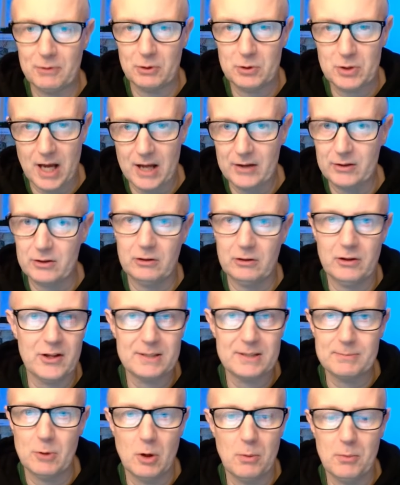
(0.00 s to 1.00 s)
you to handle at
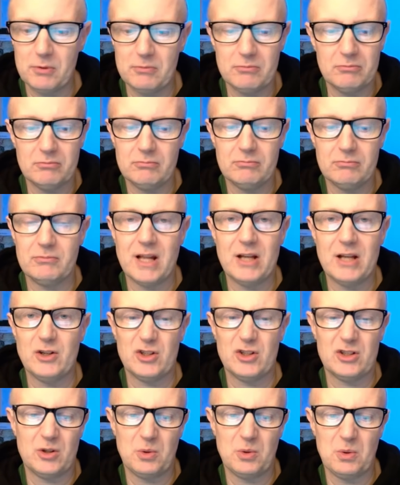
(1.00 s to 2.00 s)
this moment, then
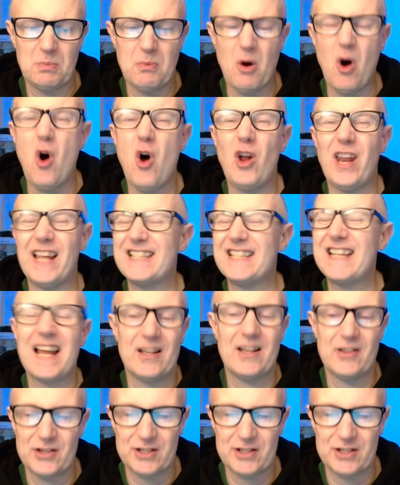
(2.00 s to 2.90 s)
just do them all exactly the